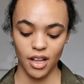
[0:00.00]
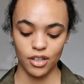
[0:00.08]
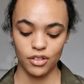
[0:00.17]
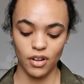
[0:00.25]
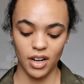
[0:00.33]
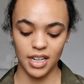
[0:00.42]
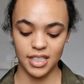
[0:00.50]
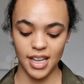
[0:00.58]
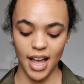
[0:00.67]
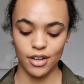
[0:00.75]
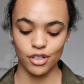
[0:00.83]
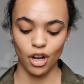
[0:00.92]
struggling to
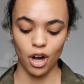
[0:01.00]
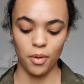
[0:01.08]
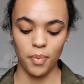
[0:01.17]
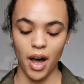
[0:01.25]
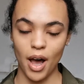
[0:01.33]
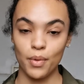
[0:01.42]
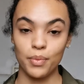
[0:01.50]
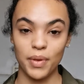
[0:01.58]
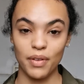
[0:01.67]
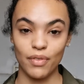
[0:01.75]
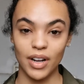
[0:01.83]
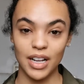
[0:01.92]
get a job, I would
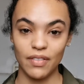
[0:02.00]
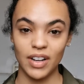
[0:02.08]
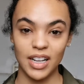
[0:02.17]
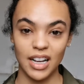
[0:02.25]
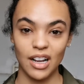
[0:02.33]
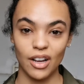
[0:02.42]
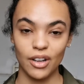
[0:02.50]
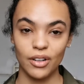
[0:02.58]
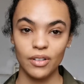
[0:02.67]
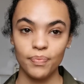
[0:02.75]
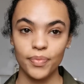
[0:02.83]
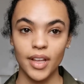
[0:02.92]
be really, really
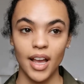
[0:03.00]
low.